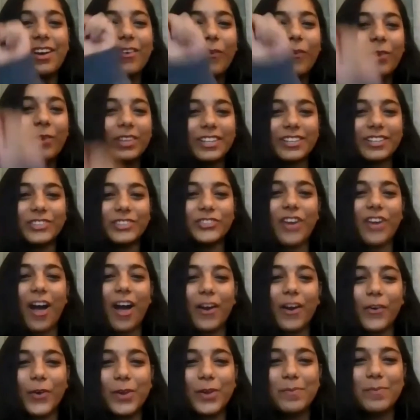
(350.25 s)
only the
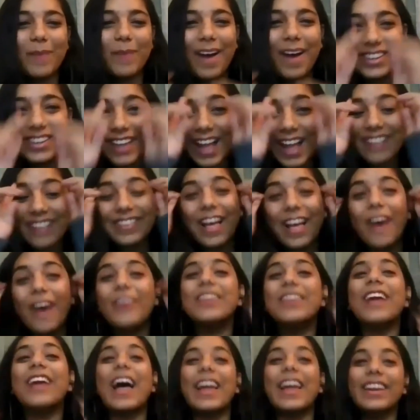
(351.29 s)
charcoal part, that's
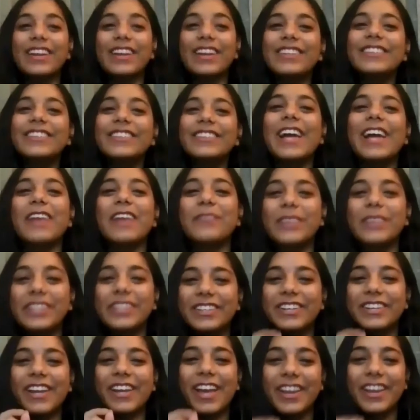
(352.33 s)
how tiny the
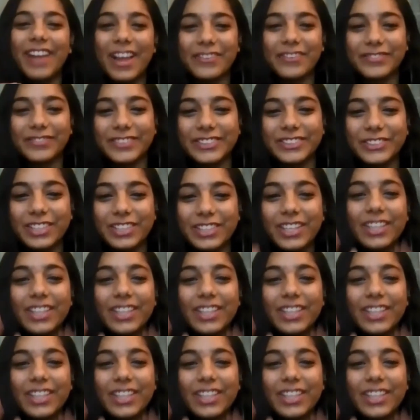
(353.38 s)
10-meter air rifle,